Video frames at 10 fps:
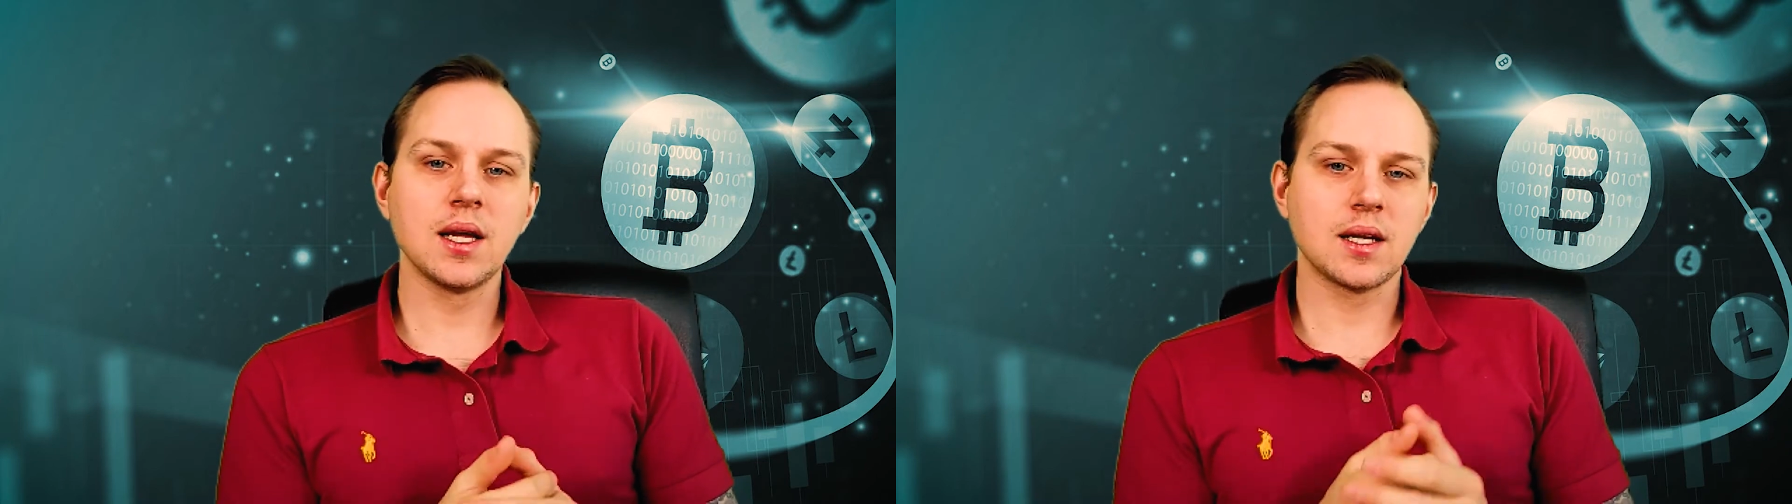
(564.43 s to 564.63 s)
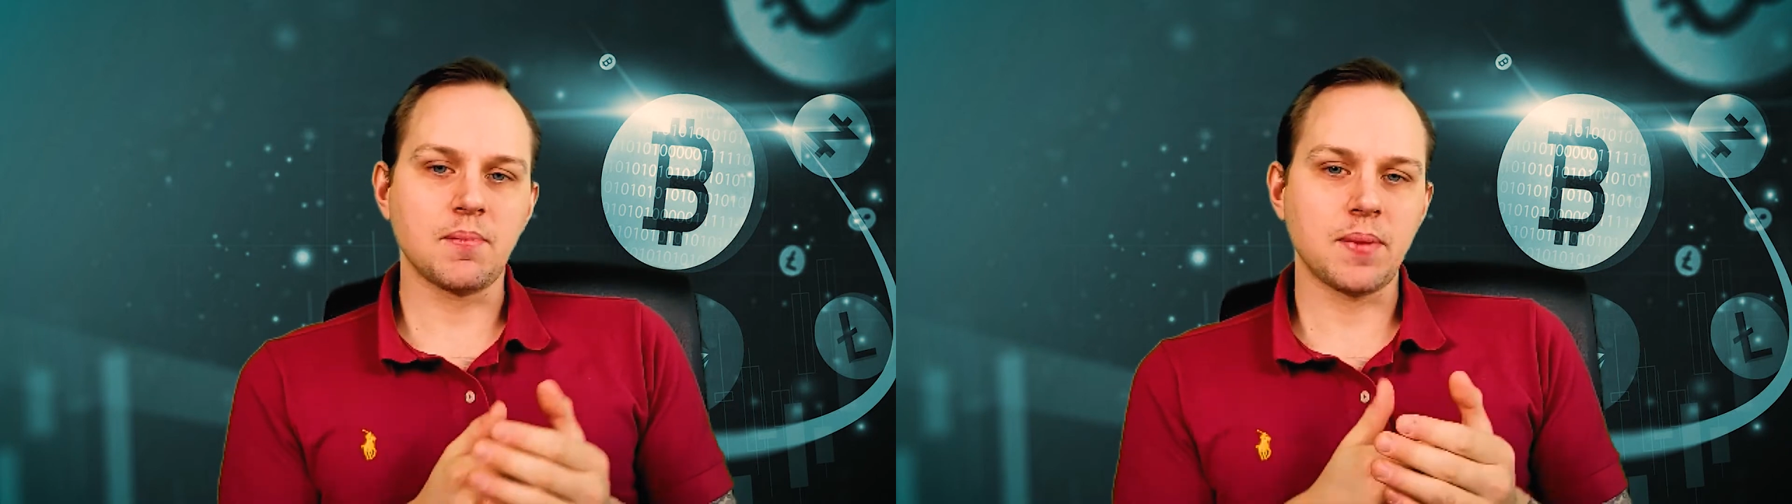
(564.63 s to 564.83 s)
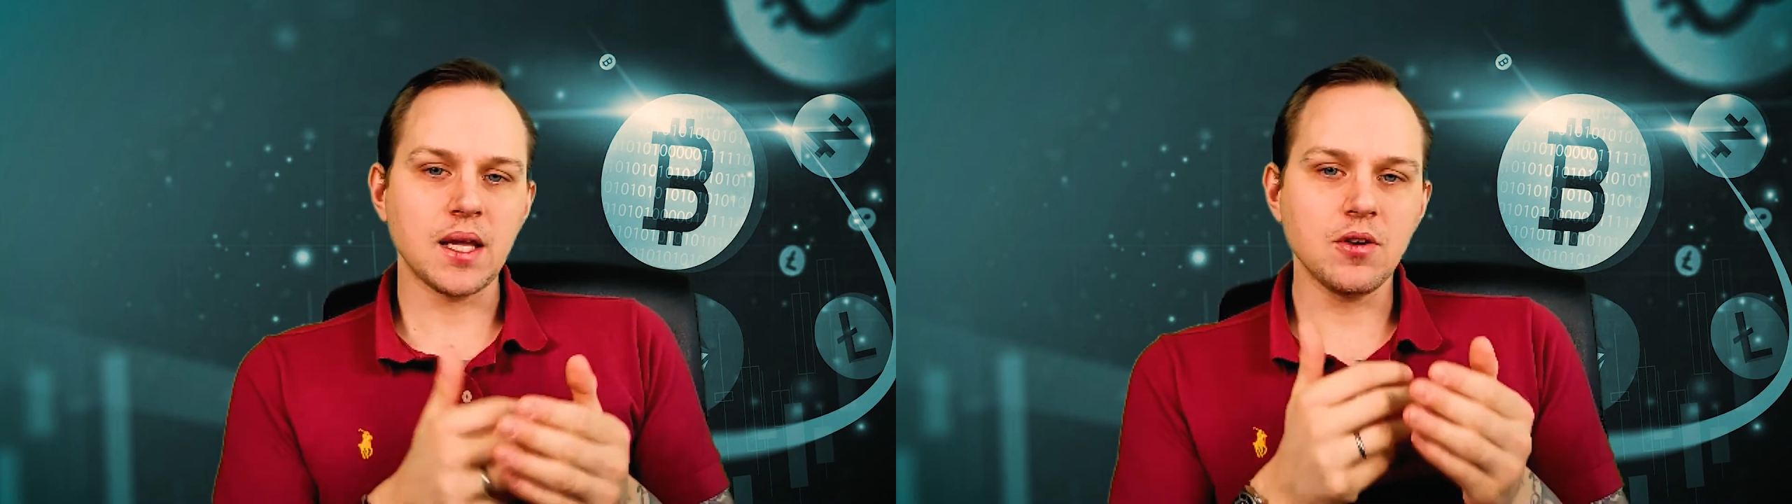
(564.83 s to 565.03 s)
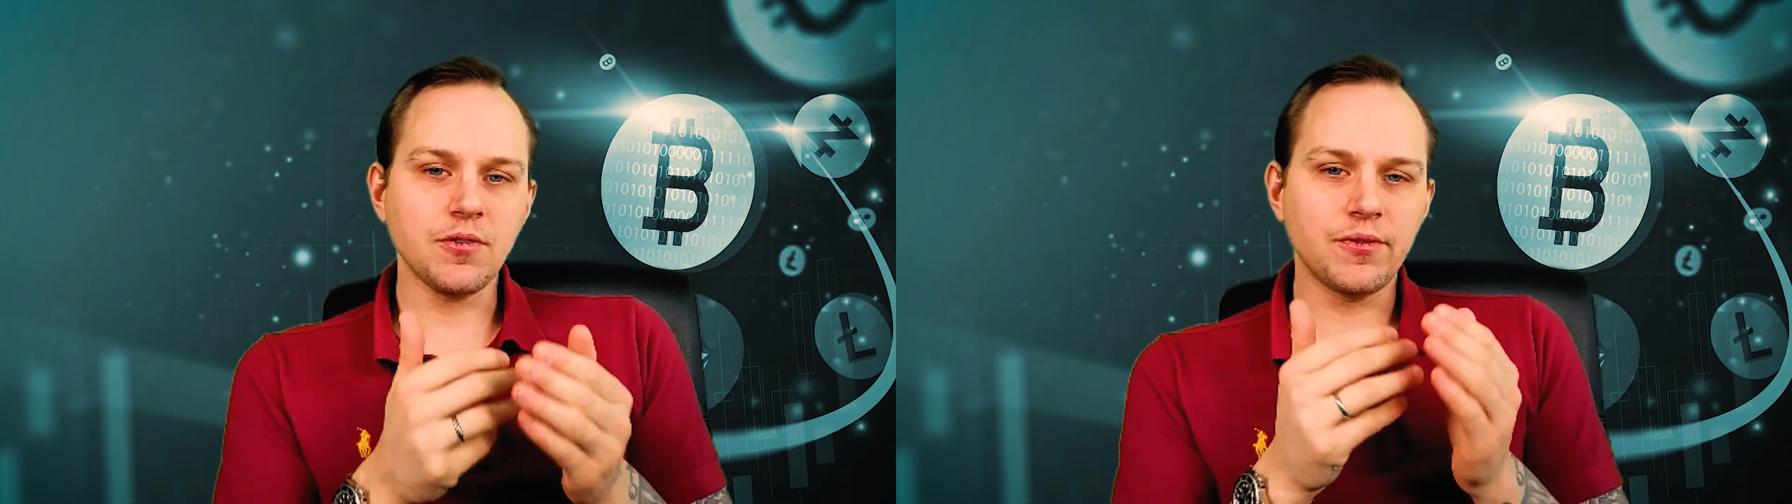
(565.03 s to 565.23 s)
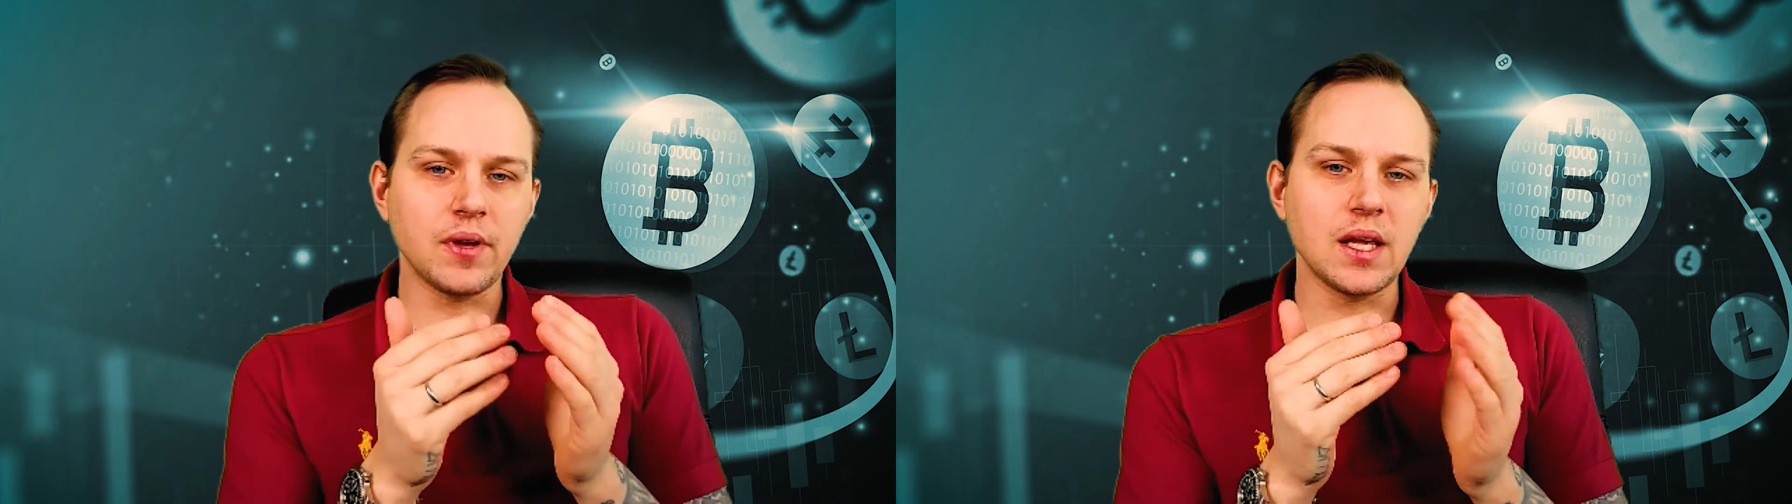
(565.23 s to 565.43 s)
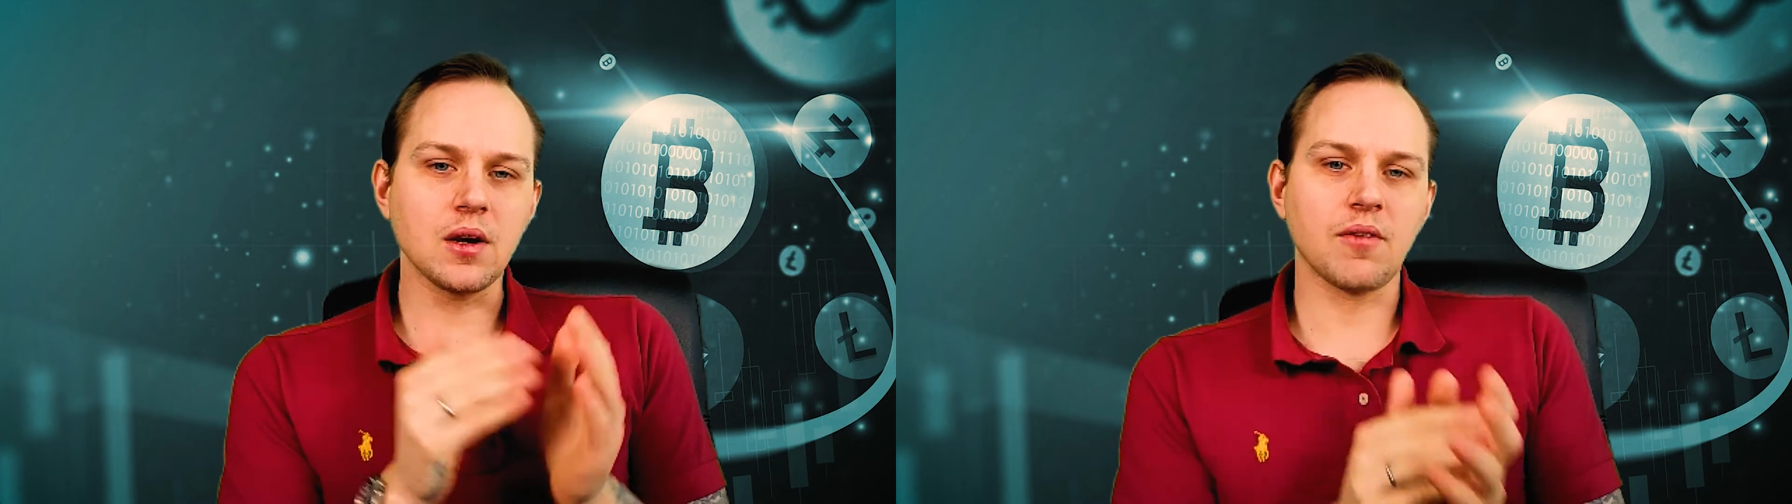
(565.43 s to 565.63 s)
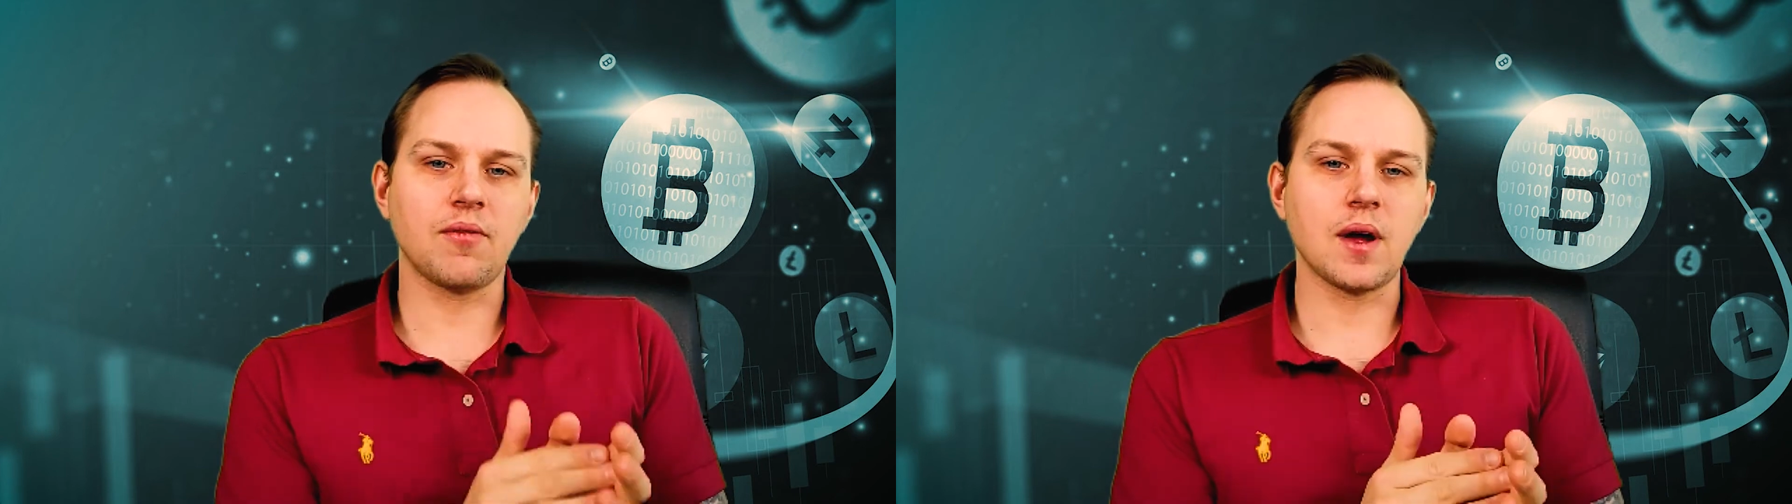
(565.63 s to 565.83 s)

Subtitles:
they pay a fee of